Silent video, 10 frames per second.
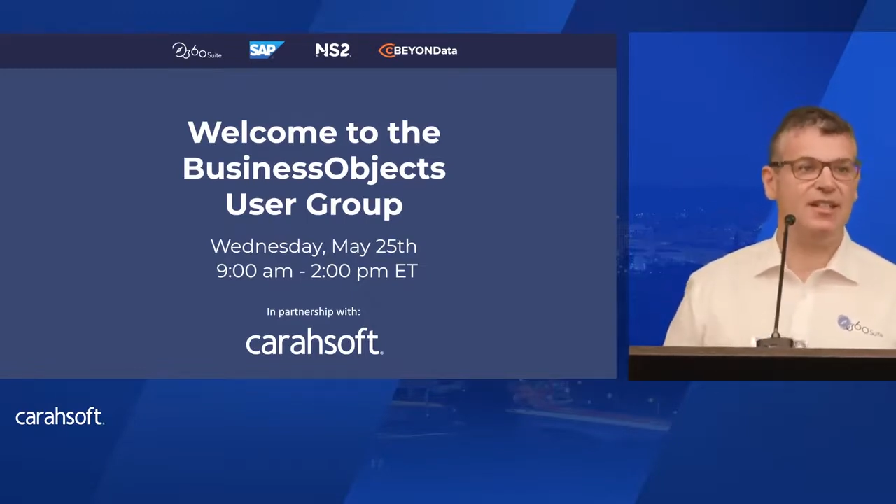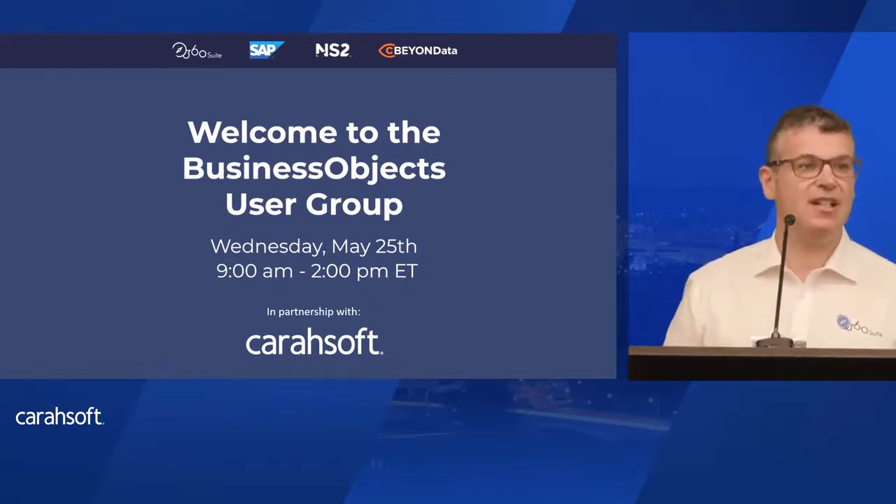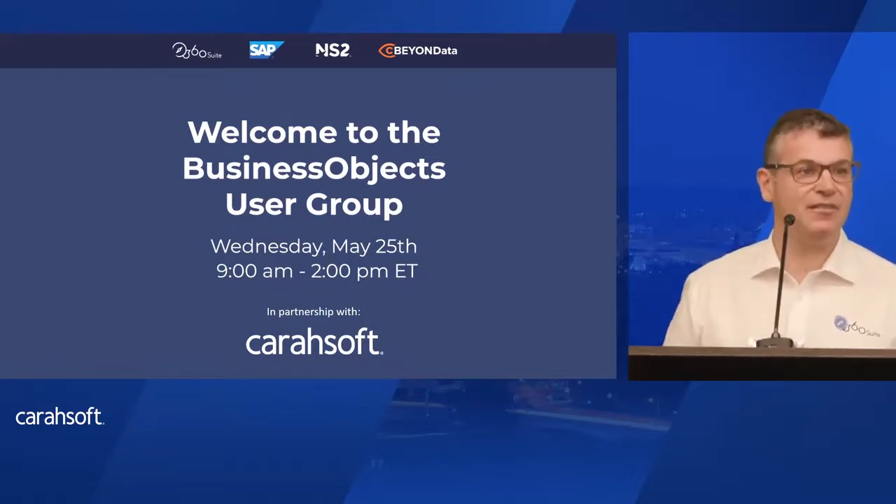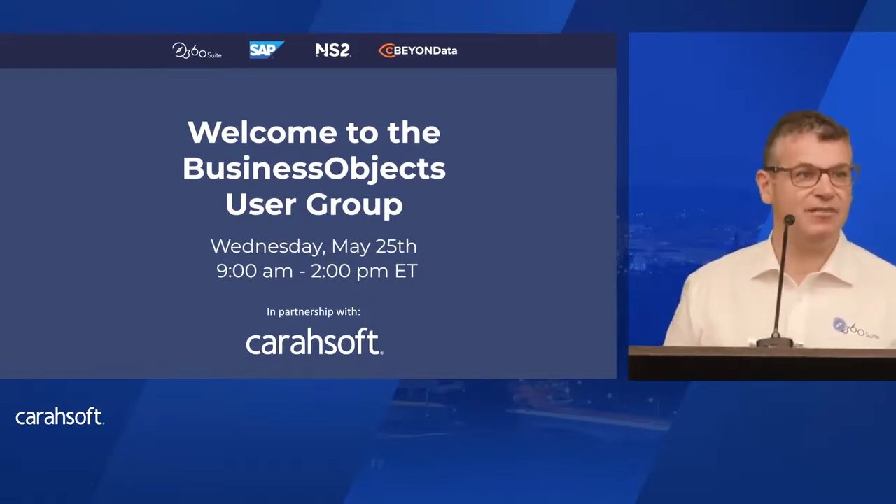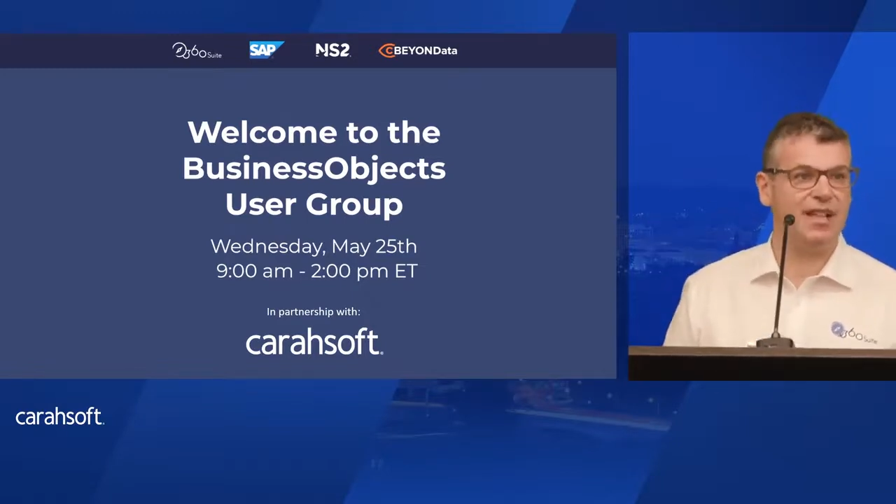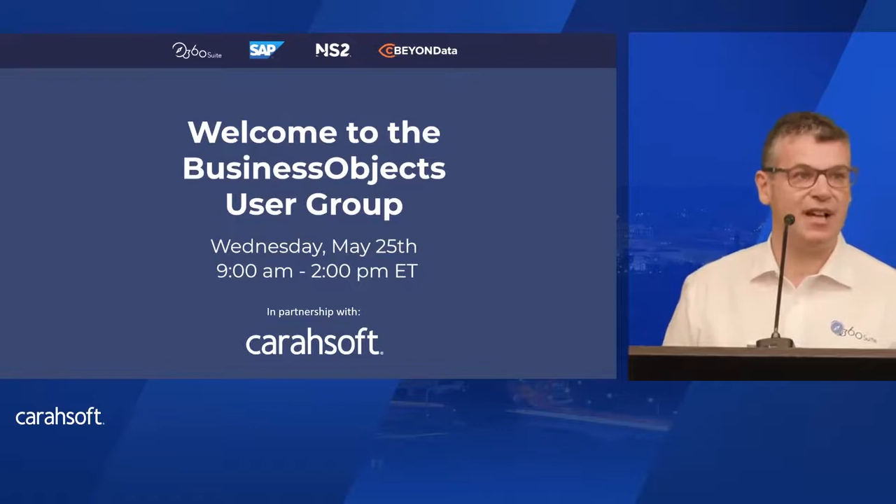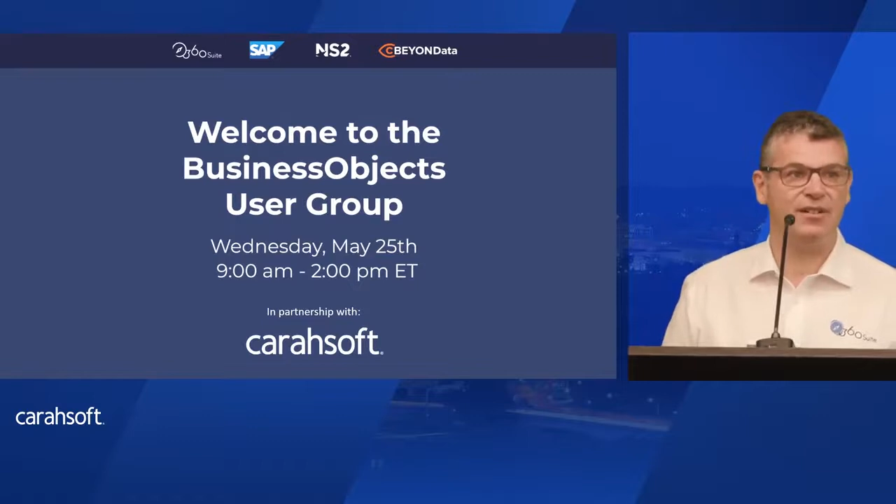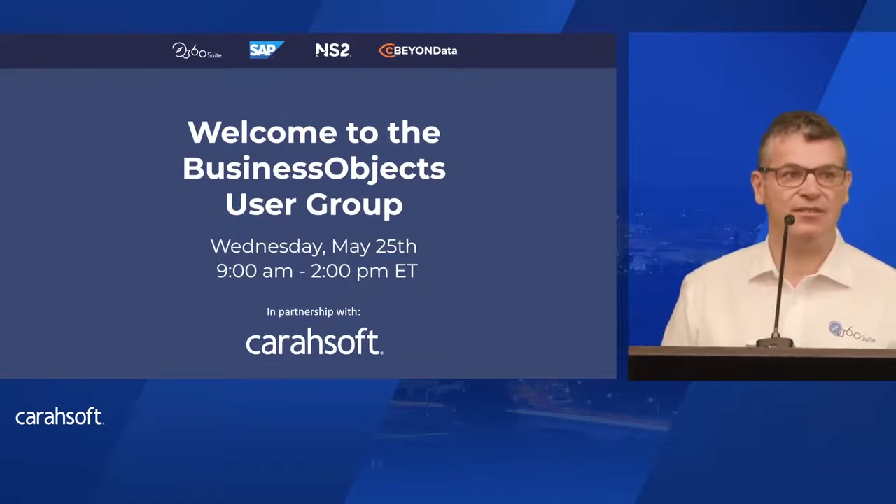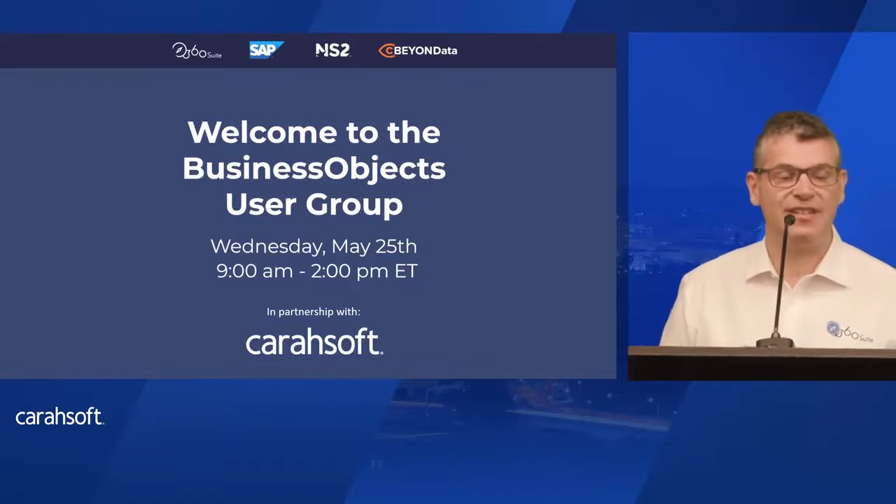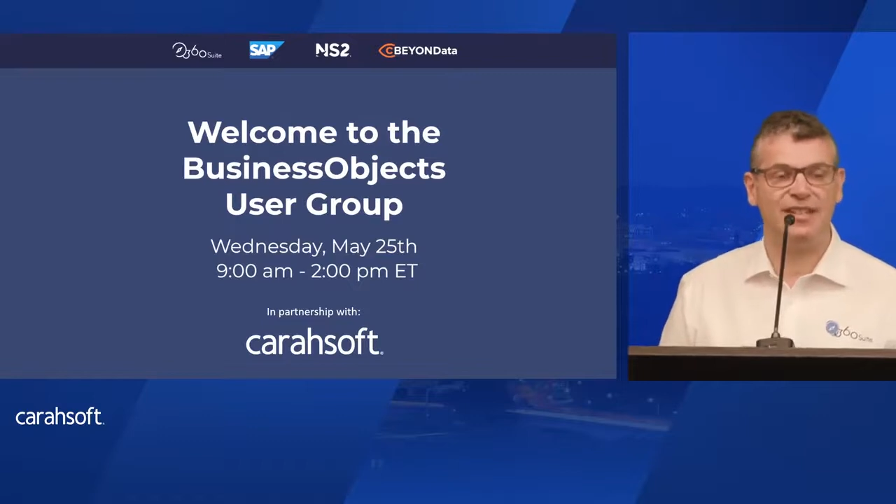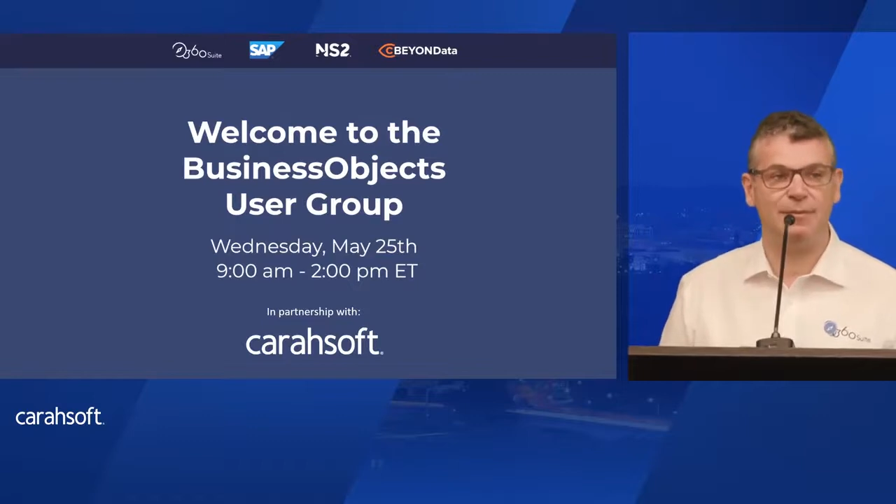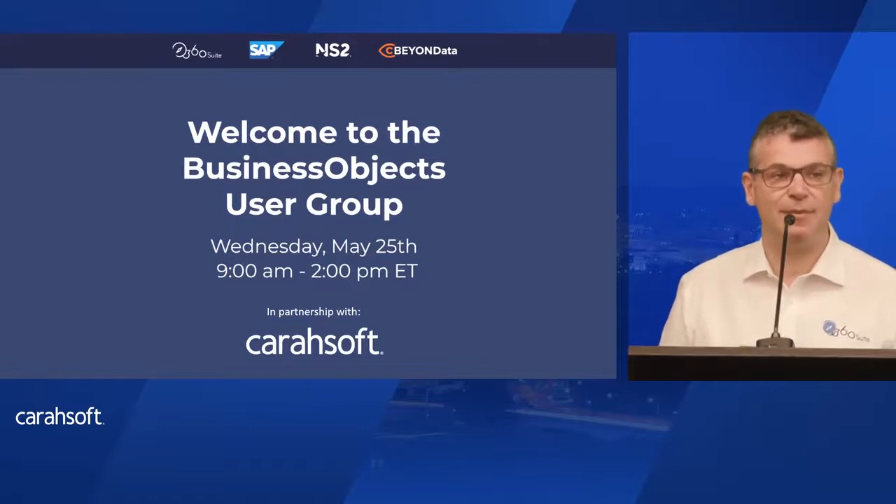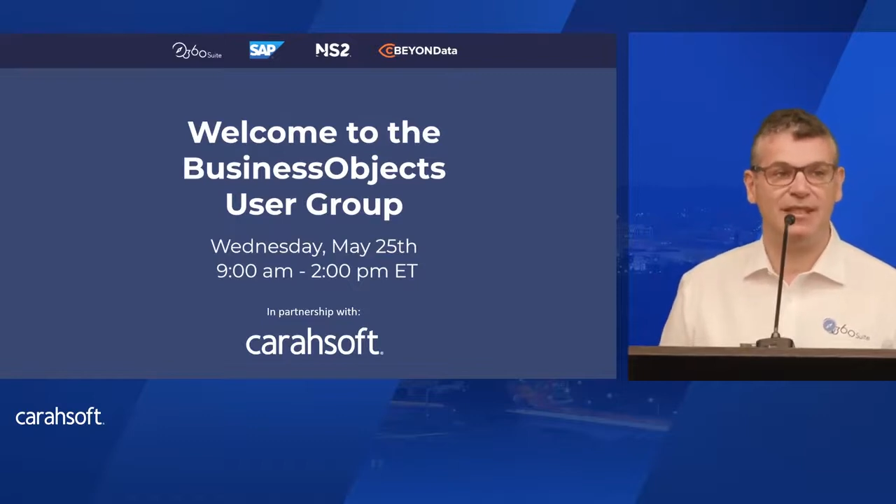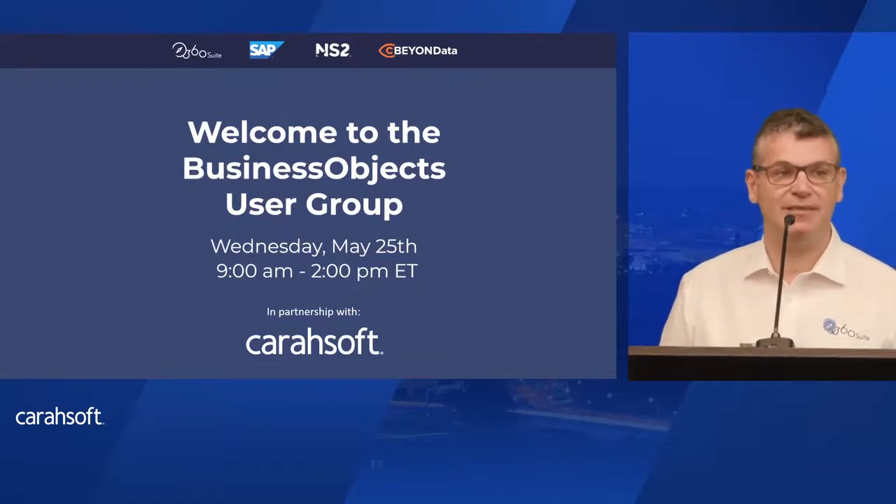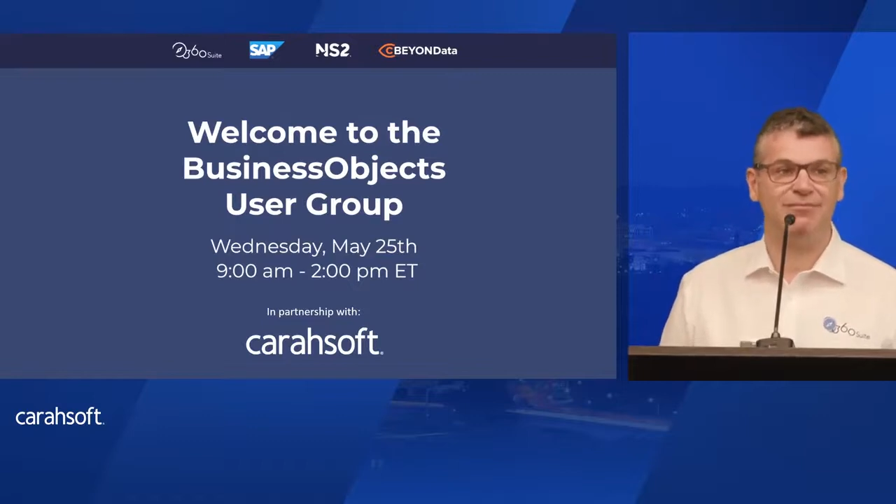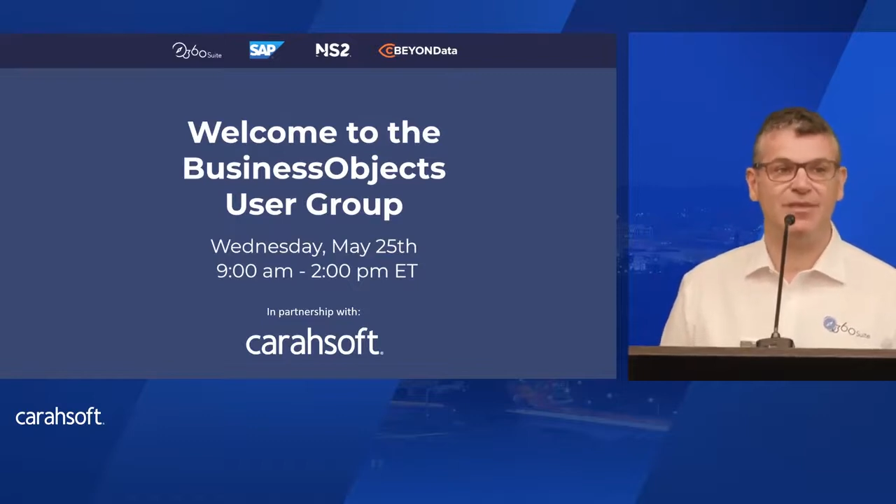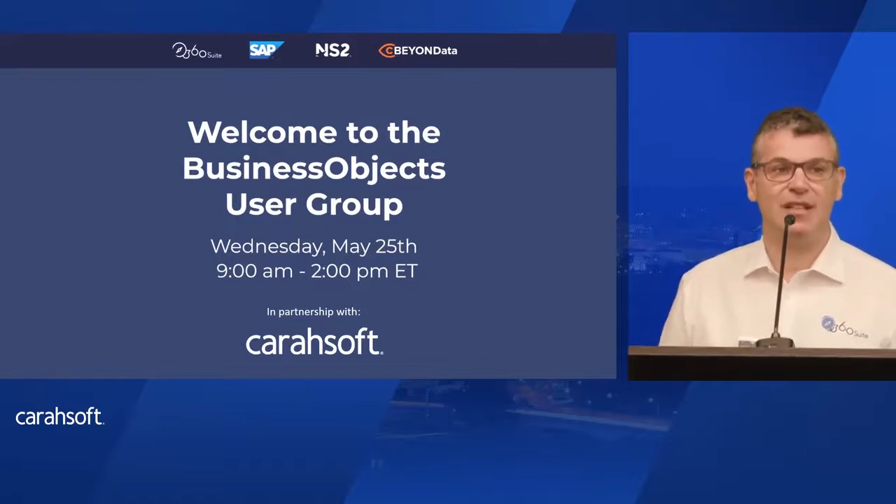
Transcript: GovCloud of SAP.